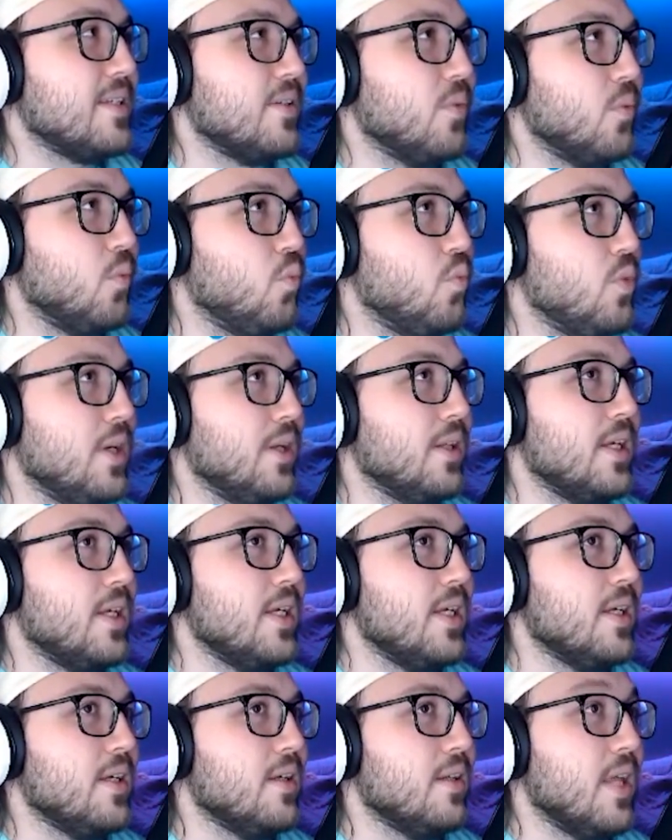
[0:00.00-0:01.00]

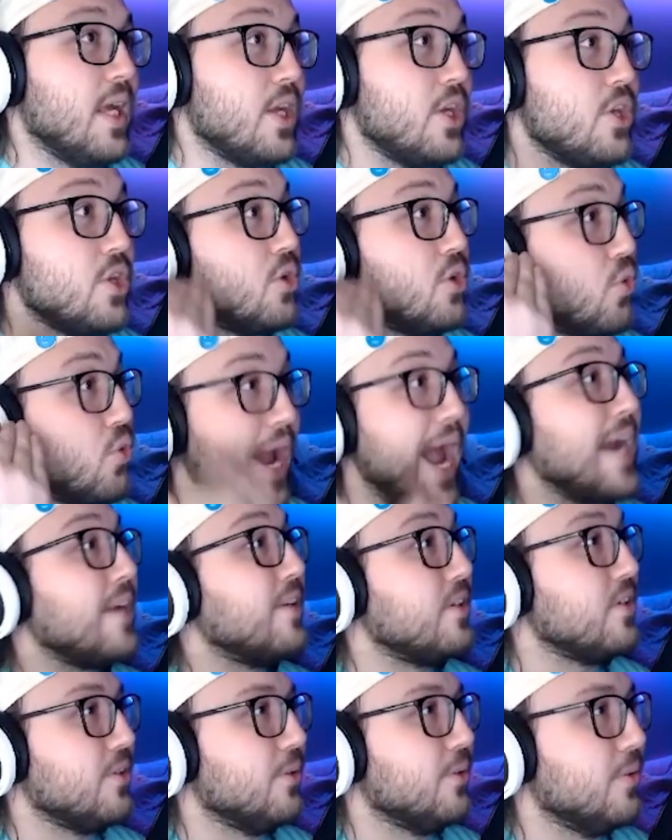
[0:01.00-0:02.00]
really like cracked
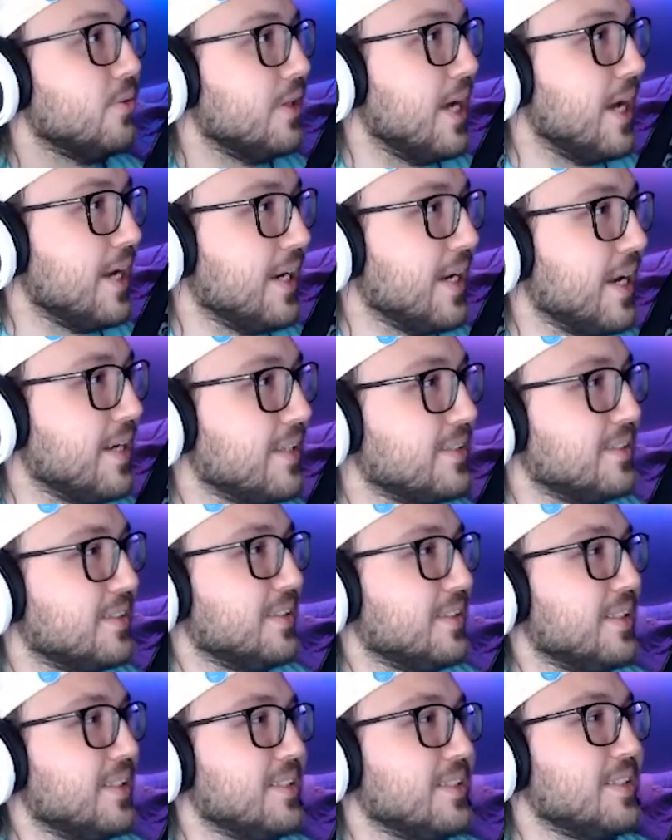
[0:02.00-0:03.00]
you, I guess is the